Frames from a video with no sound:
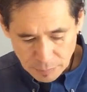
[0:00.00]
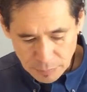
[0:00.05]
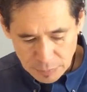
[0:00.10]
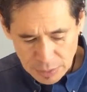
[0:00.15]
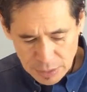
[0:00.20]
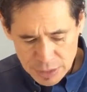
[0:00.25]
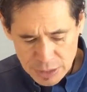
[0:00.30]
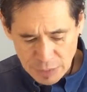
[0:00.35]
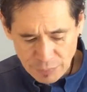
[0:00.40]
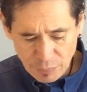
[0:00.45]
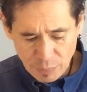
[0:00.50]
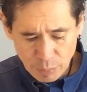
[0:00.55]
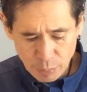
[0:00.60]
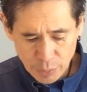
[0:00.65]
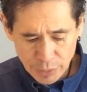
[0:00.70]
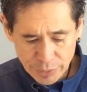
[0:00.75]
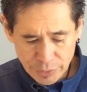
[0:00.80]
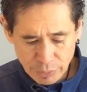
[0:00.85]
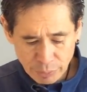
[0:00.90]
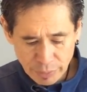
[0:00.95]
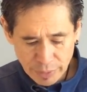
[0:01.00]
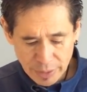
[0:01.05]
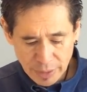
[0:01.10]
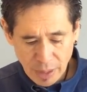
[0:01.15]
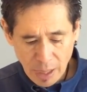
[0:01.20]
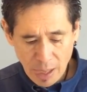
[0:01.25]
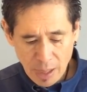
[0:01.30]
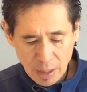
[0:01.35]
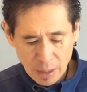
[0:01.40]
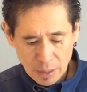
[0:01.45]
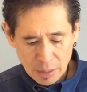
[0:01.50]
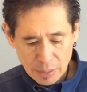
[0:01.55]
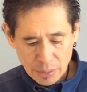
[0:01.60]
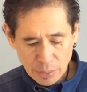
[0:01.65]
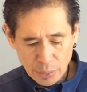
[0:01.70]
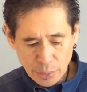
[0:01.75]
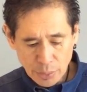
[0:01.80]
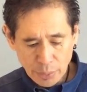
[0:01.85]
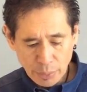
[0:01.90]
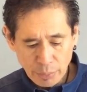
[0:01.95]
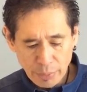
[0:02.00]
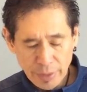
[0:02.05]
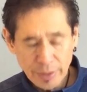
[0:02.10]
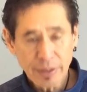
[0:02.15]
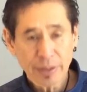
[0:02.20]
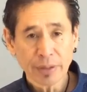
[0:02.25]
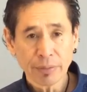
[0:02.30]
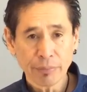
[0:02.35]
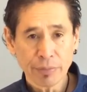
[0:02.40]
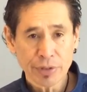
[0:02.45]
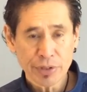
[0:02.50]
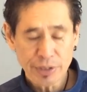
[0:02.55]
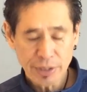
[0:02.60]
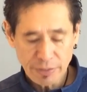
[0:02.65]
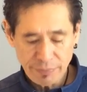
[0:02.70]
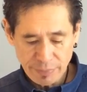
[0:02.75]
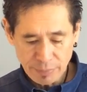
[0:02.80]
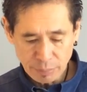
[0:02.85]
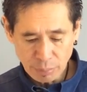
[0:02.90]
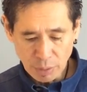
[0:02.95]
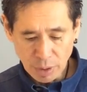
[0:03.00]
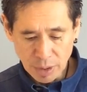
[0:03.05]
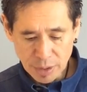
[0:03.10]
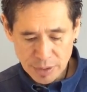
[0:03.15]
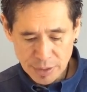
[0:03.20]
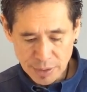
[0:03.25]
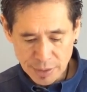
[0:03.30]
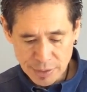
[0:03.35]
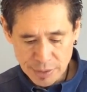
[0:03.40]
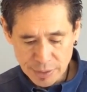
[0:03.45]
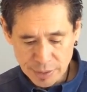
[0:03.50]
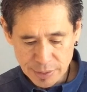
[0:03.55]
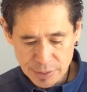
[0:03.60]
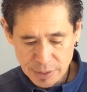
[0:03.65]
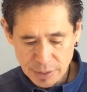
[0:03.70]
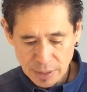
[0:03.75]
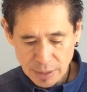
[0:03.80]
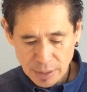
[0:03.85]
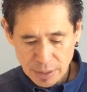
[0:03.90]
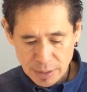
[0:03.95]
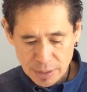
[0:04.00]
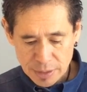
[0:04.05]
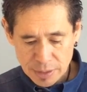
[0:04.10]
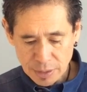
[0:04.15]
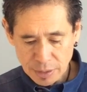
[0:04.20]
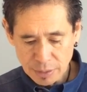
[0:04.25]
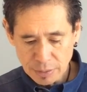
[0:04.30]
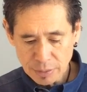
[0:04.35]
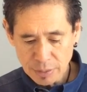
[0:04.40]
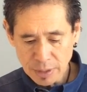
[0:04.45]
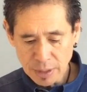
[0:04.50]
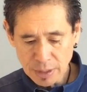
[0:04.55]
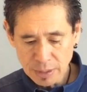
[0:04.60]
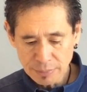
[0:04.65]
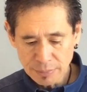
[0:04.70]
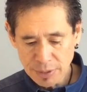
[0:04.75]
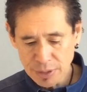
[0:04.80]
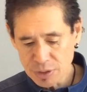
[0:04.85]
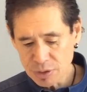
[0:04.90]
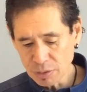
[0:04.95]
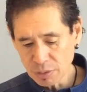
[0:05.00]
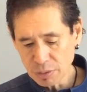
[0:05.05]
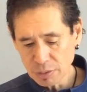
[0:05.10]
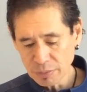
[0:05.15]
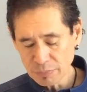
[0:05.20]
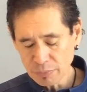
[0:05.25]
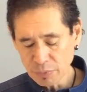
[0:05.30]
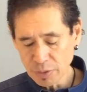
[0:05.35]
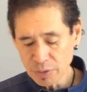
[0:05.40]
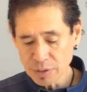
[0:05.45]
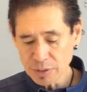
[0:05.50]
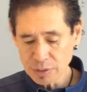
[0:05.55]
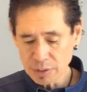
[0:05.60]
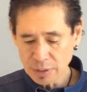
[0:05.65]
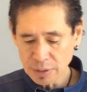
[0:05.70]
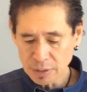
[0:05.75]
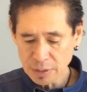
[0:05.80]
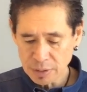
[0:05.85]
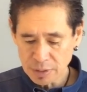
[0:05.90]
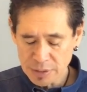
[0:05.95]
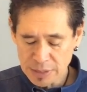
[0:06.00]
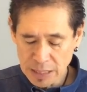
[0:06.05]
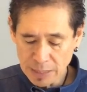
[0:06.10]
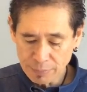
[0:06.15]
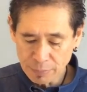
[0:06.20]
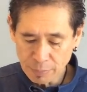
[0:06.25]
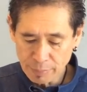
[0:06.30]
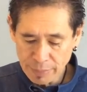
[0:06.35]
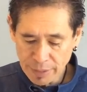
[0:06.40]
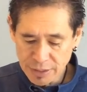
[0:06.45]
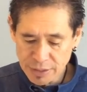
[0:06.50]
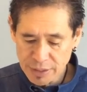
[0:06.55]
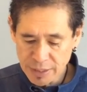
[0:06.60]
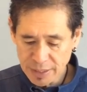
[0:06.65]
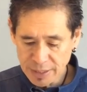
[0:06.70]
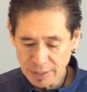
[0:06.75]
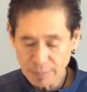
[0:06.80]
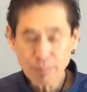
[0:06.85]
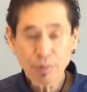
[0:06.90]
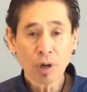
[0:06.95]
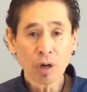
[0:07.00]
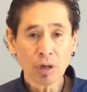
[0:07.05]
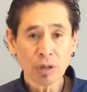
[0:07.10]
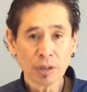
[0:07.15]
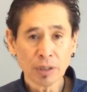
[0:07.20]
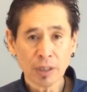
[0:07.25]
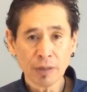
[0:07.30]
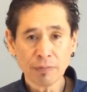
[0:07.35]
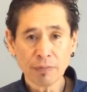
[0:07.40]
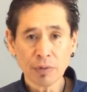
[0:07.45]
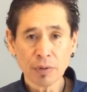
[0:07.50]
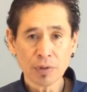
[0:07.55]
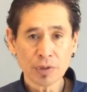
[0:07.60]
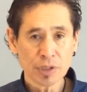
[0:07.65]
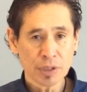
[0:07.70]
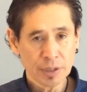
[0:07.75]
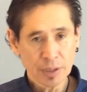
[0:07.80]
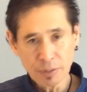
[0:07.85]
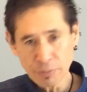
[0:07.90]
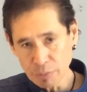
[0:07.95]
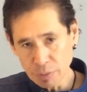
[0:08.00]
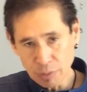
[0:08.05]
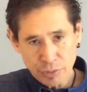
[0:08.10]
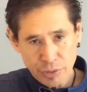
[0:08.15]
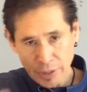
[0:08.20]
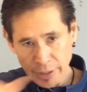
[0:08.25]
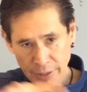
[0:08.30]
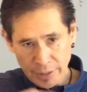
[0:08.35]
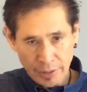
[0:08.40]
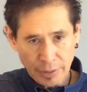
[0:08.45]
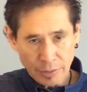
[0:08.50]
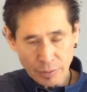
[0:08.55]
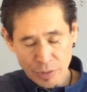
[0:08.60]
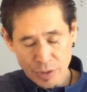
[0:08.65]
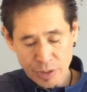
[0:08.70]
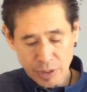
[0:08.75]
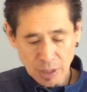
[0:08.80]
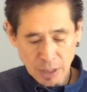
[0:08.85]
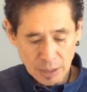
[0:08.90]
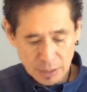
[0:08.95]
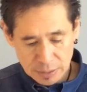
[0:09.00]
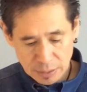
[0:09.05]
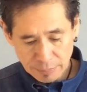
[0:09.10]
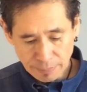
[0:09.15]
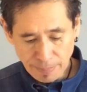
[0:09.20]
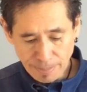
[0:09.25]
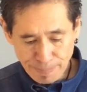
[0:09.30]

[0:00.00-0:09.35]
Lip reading: 7.3, ordering and receiving processes. So these are, for an example, maintaining par levels and then rotating your stock.